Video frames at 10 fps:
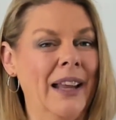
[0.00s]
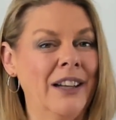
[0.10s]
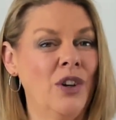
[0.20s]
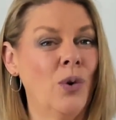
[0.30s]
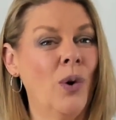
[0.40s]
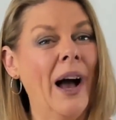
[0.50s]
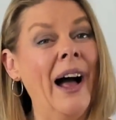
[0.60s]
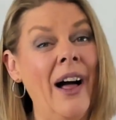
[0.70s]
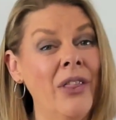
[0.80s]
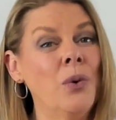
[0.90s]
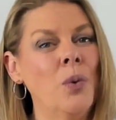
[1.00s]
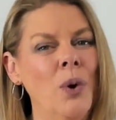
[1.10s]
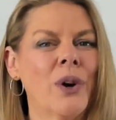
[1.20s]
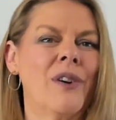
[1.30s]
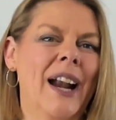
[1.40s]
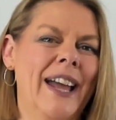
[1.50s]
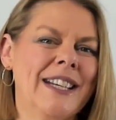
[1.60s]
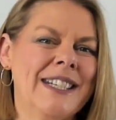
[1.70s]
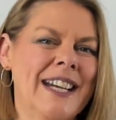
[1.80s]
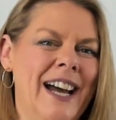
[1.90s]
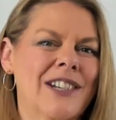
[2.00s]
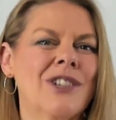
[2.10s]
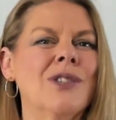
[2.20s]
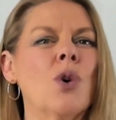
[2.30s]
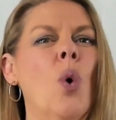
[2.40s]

and your other work-related deductions,